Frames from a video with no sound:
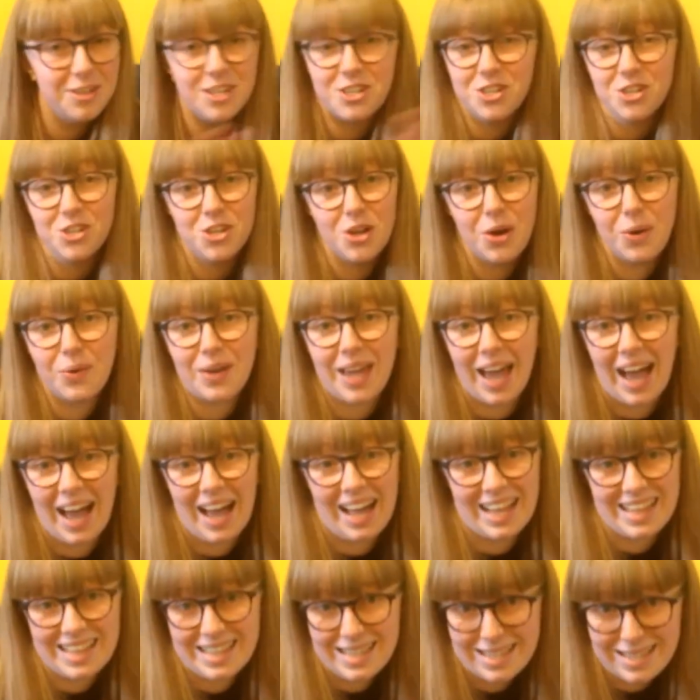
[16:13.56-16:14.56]
featured no
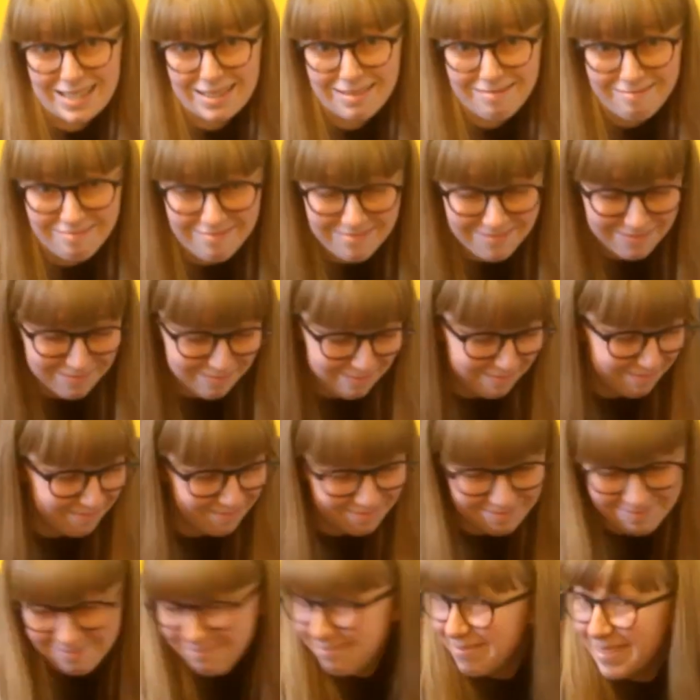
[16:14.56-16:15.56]
cats.
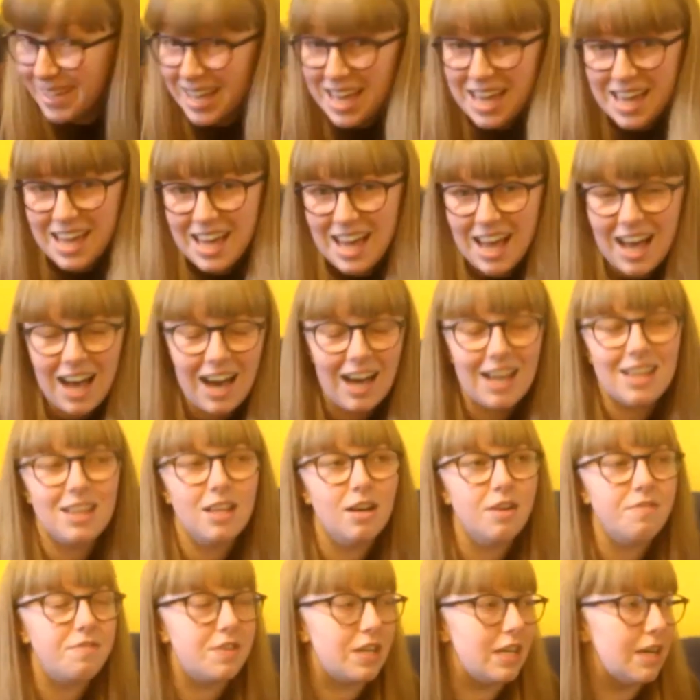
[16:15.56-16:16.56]
I
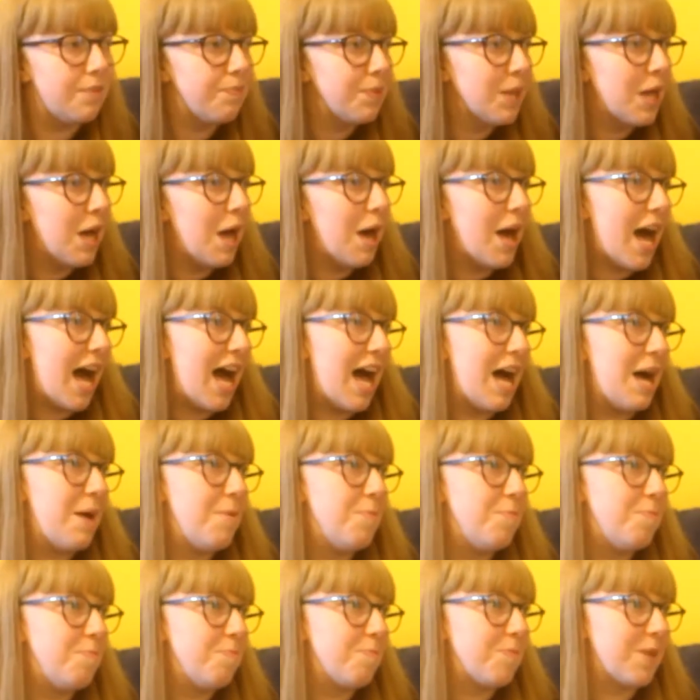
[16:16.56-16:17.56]
loved it.
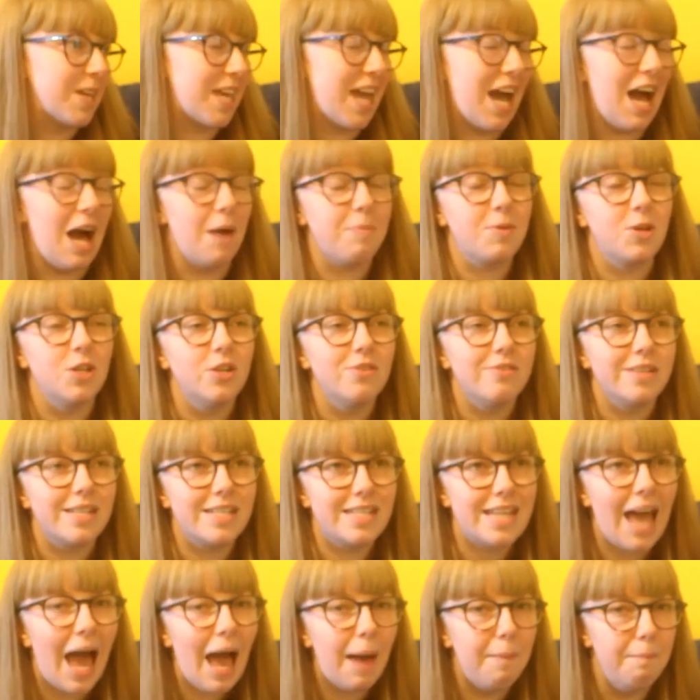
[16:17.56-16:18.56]
But yeah, I'm going to
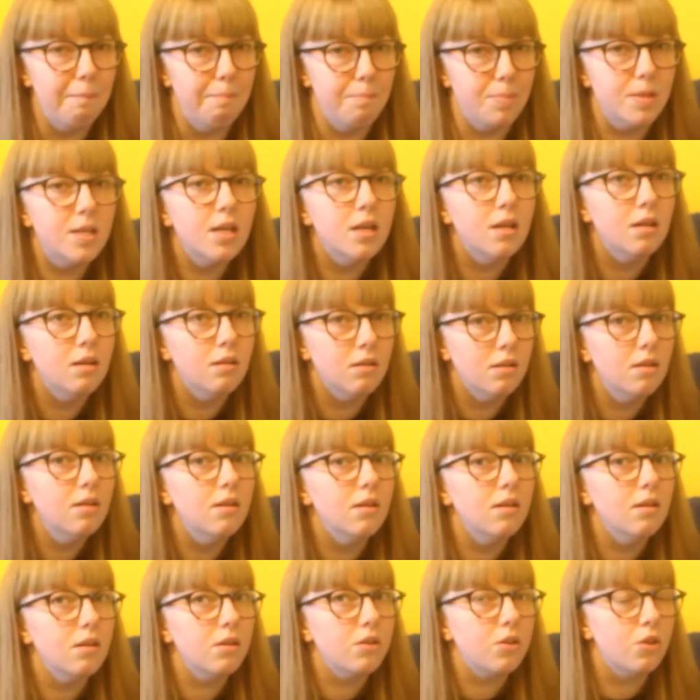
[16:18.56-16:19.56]
attempt
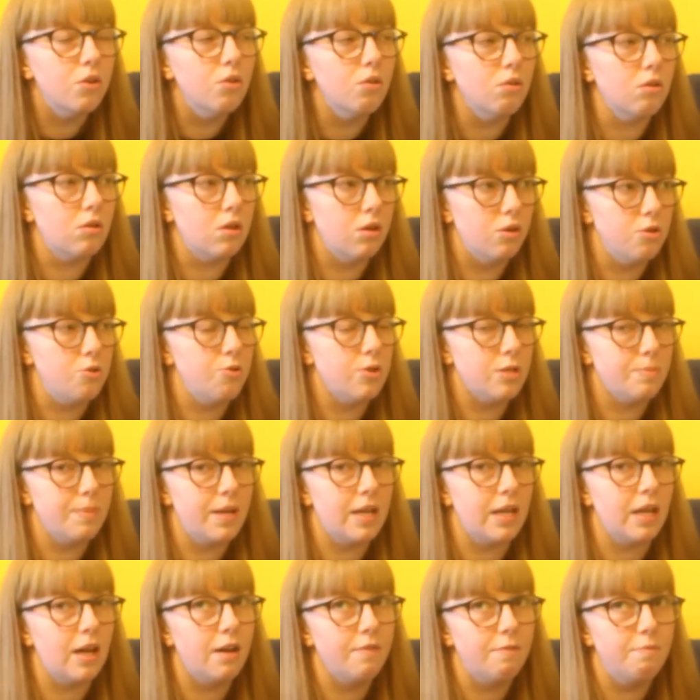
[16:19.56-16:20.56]
to not go to as
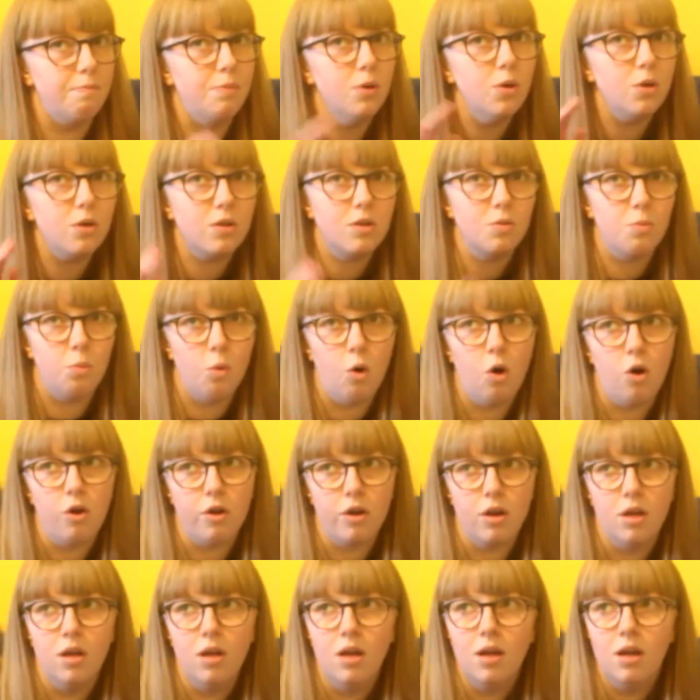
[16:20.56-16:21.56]
many. I've booked
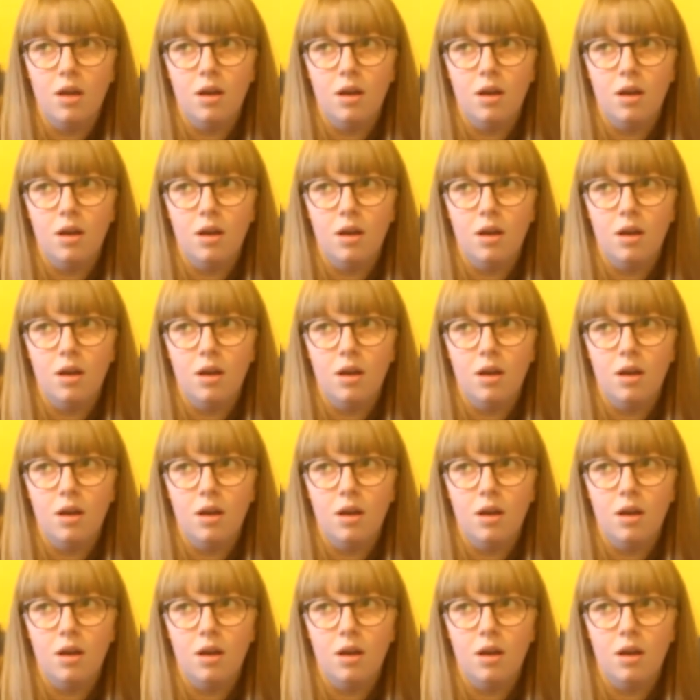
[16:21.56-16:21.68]
one.